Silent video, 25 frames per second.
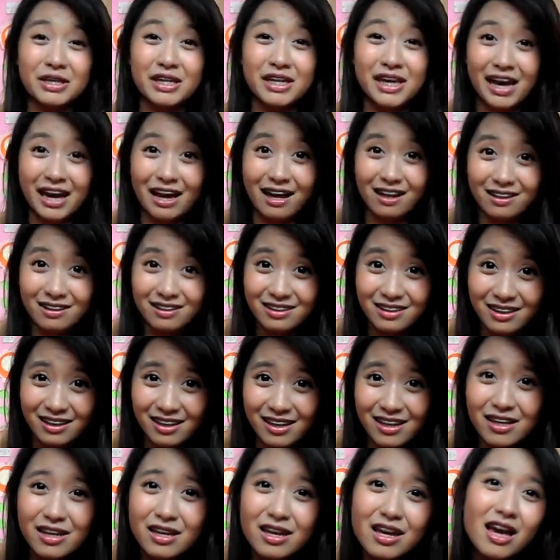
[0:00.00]
be
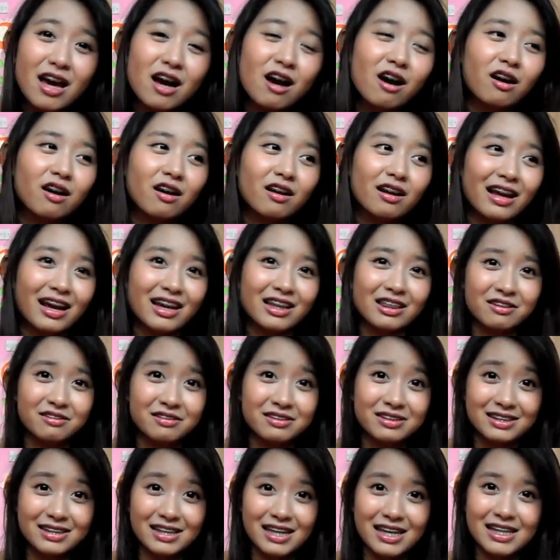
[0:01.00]
healthy or like
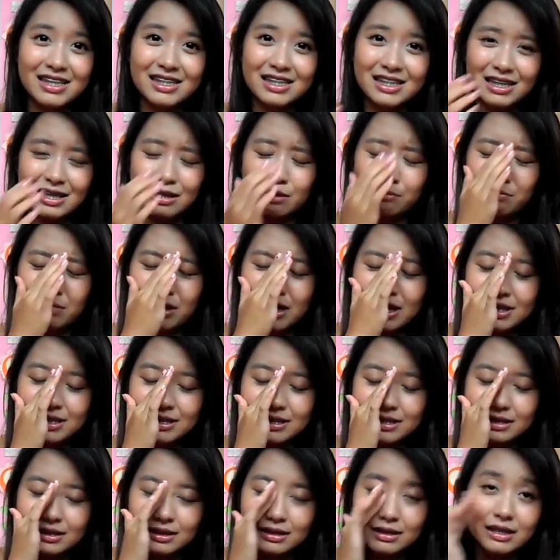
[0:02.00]
to stay slim
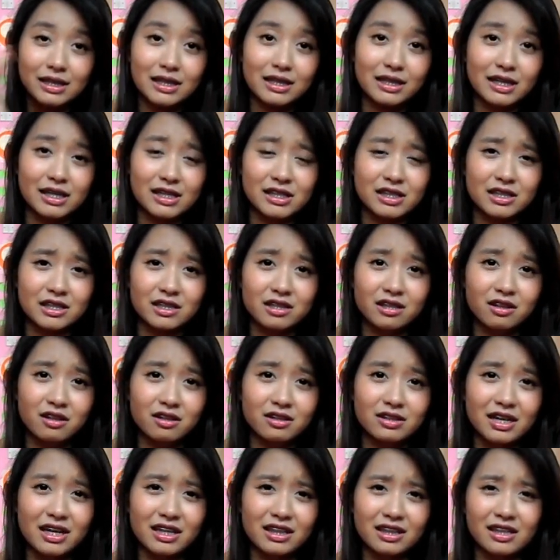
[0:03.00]
as a teenager,
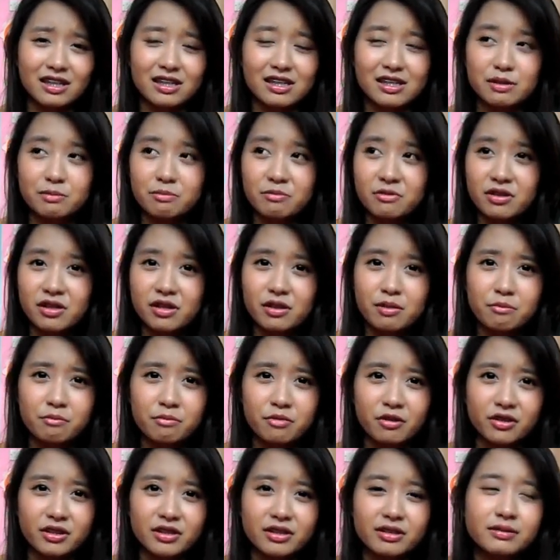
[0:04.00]
because I think it's pretty
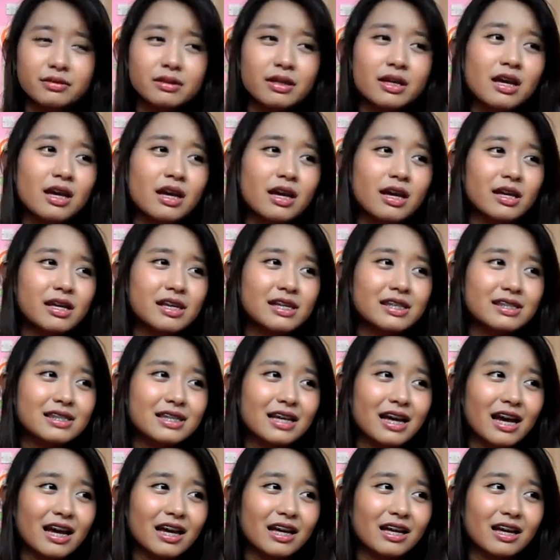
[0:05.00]
important, is
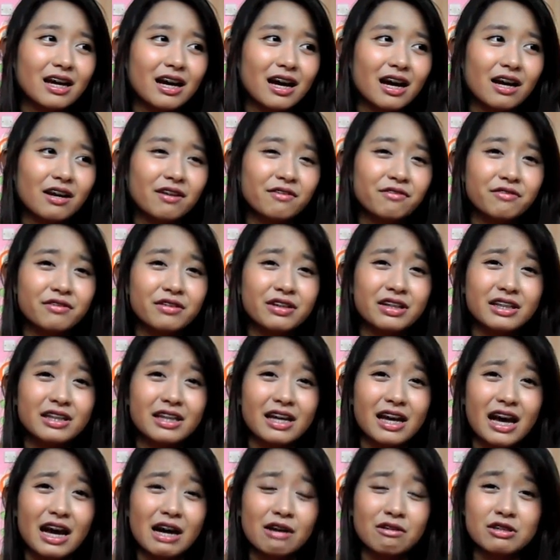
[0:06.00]
that I feel
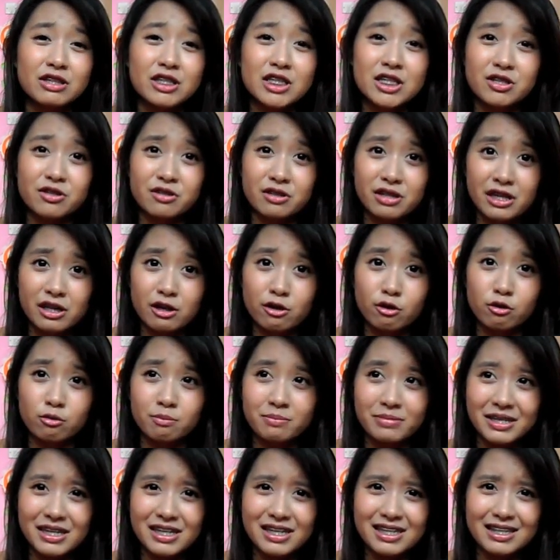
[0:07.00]
that I was really
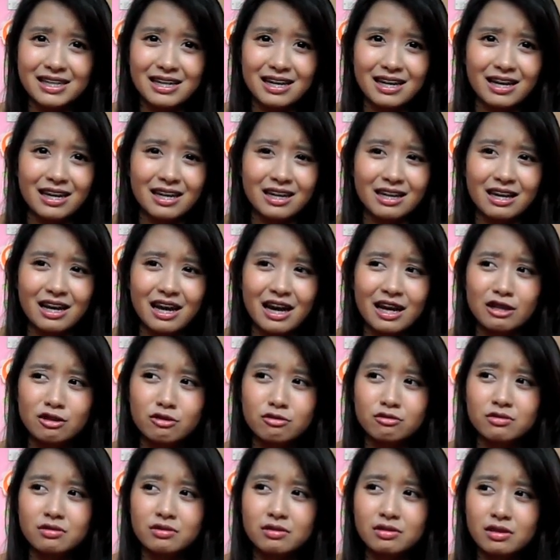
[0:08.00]
obese, and I
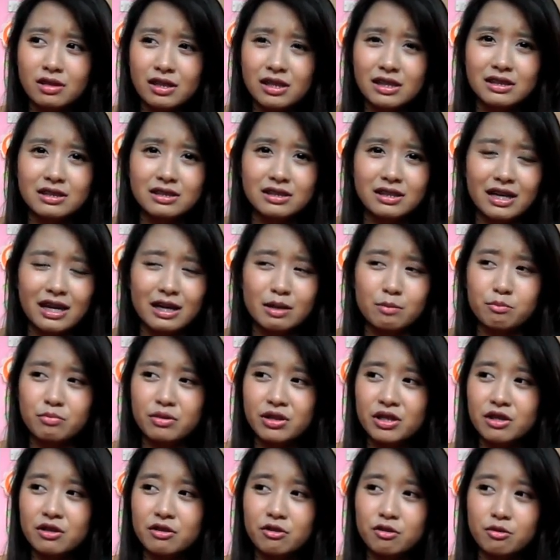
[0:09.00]
don't think that
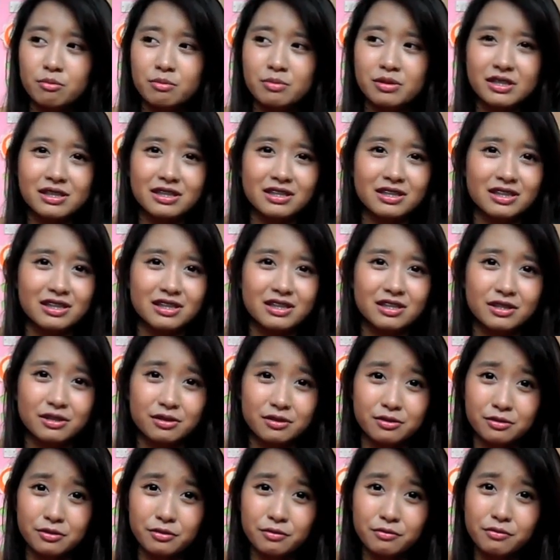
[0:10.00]
being obese
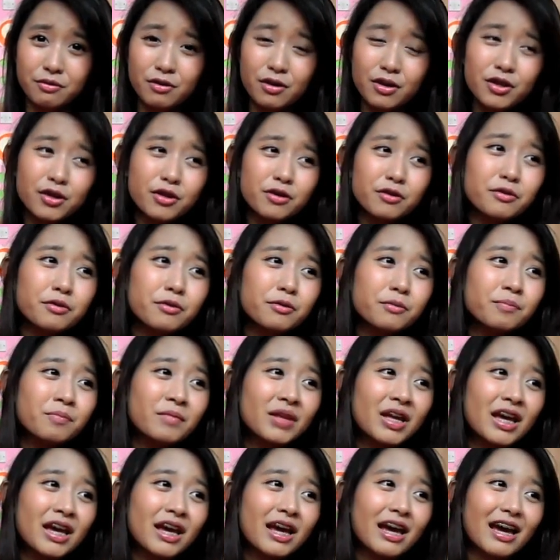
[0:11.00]
is good for you.
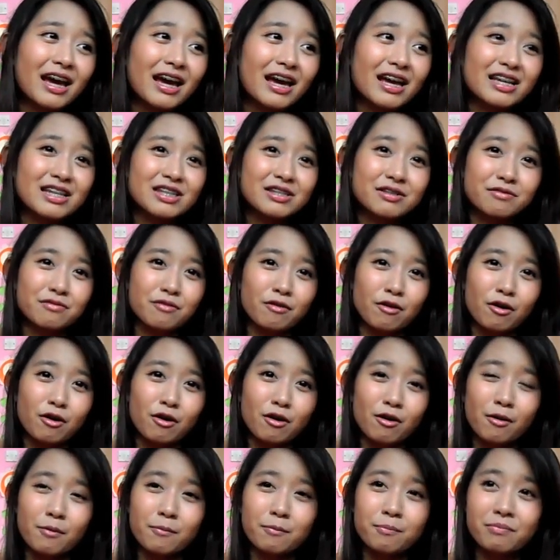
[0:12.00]
As
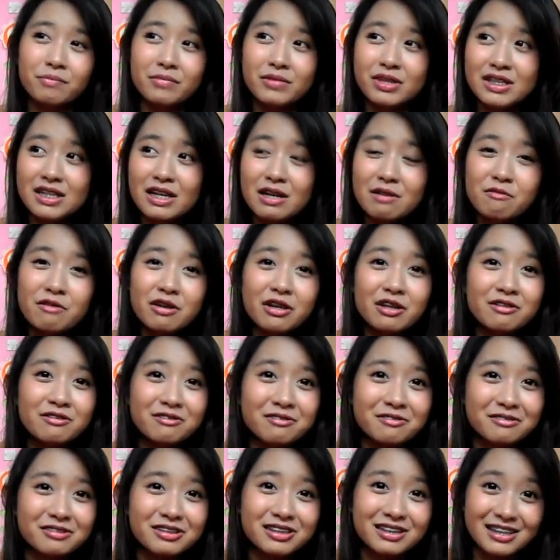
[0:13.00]
for someone
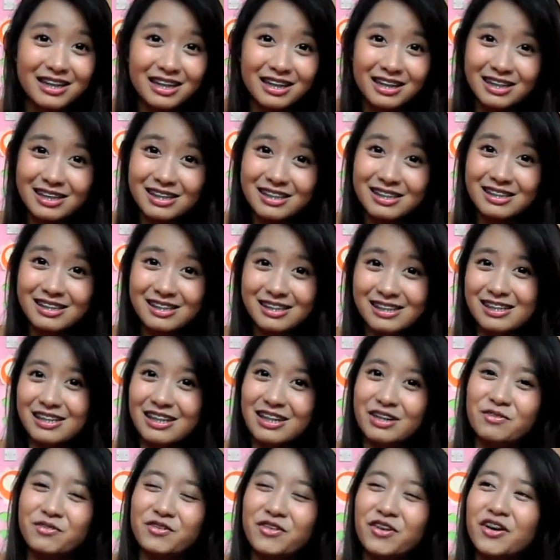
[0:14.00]
who's studying in
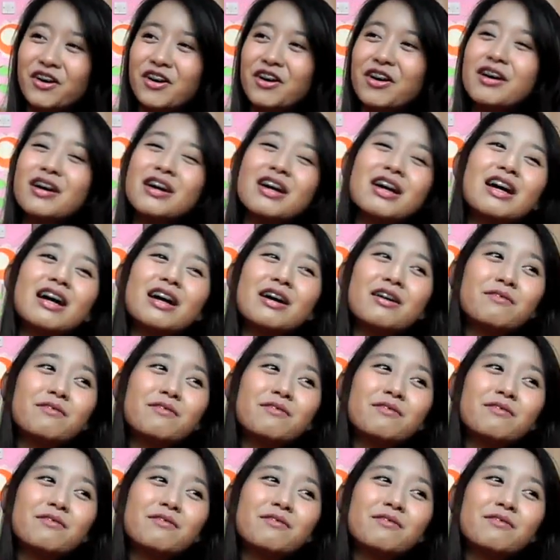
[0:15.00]
Singapore,